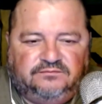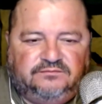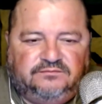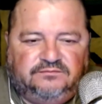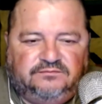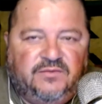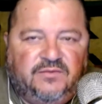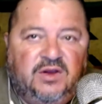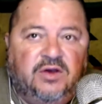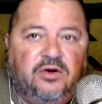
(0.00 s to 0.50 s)

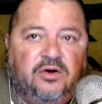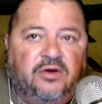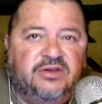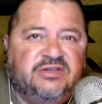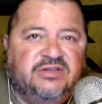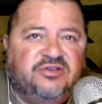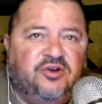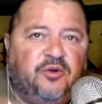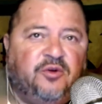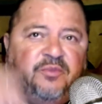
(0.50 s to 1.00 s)
And all these
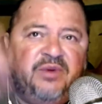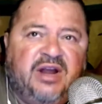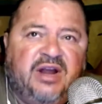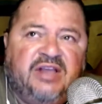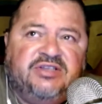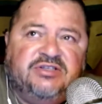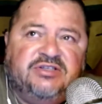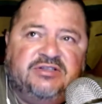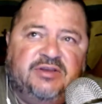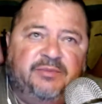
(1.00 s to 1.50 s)
little
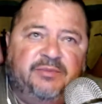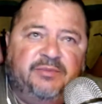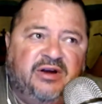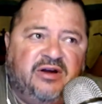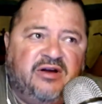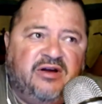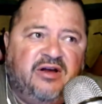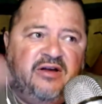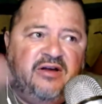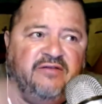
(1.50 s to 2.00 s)
branches that break
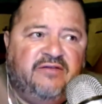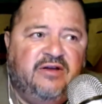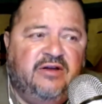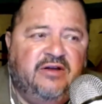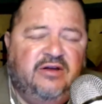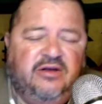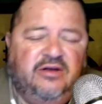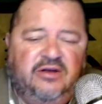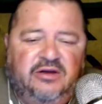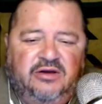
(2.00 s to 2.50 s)
off
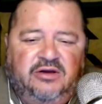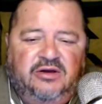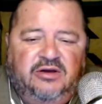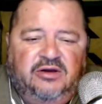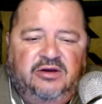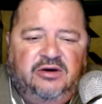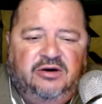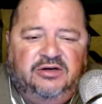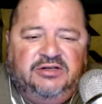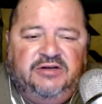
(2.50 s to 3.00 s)

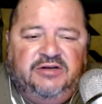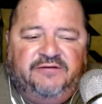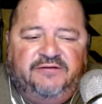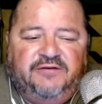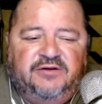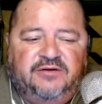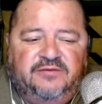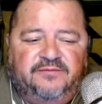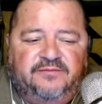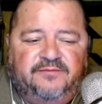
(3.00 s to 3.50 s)
are different
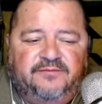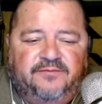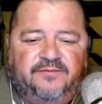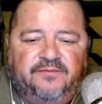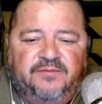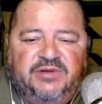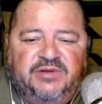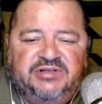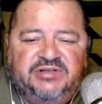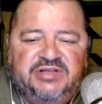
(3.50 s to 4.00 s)

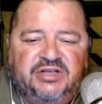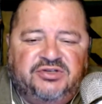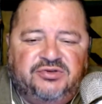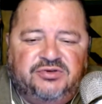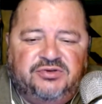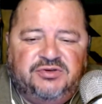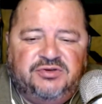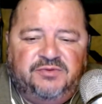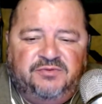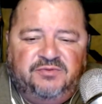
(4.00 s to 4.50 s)
potentials
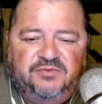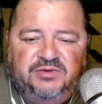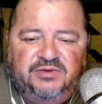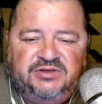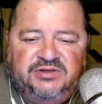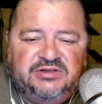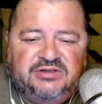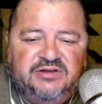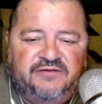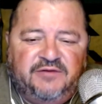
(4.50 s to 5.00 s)
and
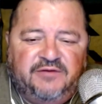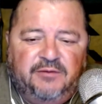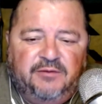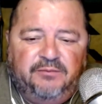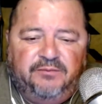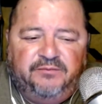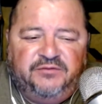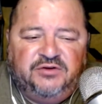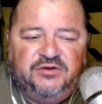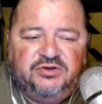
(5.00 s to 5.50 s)
different
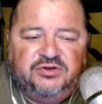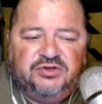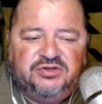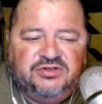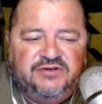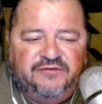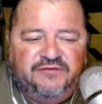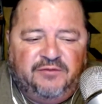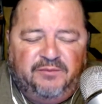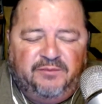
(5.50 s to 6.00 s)
futures,
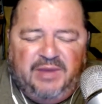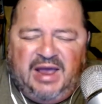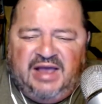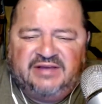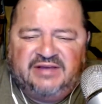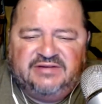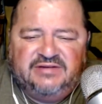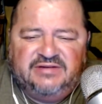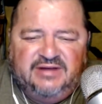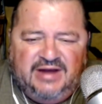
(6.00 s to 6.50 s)
different
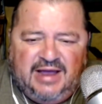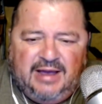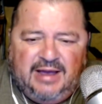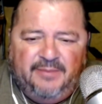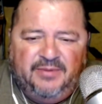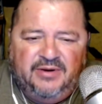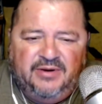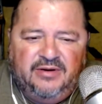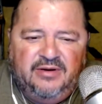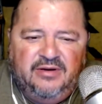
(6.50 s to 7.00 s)
paths that
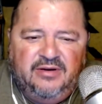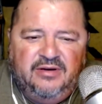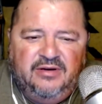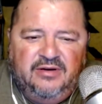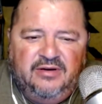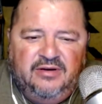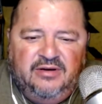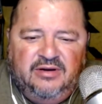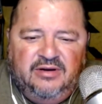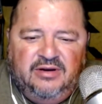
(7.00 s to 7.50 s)
happen.
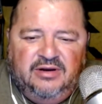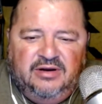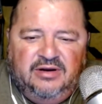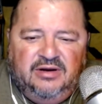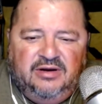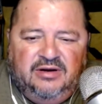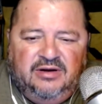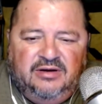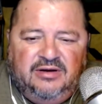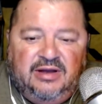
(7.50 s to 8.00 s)

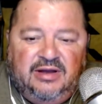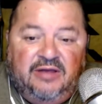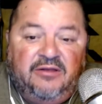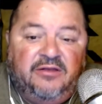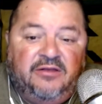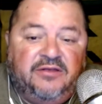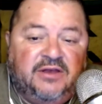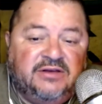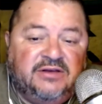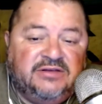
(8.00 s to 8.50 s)
Now, the
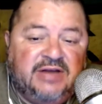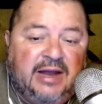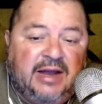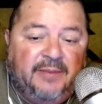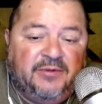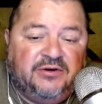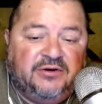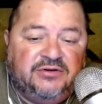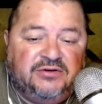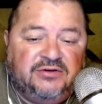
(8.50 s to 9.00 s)
things that
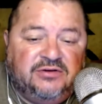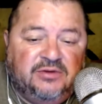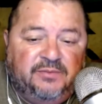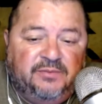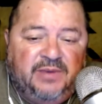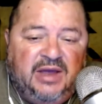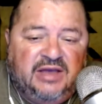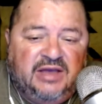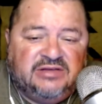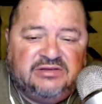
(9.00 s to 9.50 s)
happened to you in the
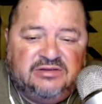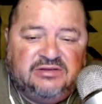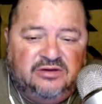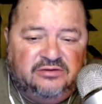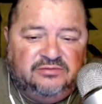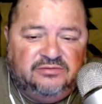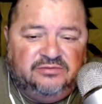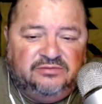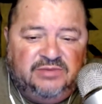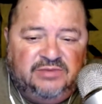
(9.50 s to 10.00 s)
past
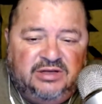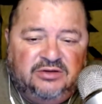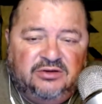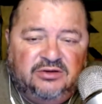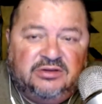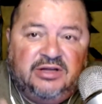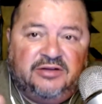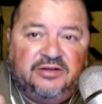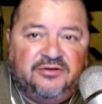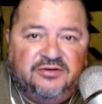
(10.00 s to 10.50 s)
may look
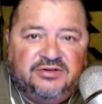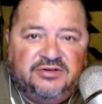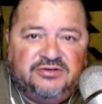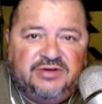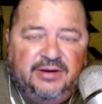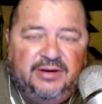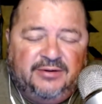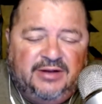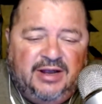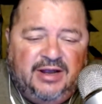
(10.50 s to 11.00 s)
like they're in a straight
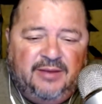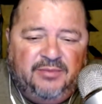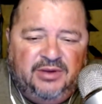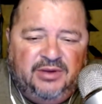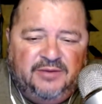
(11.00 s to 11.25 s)
line, but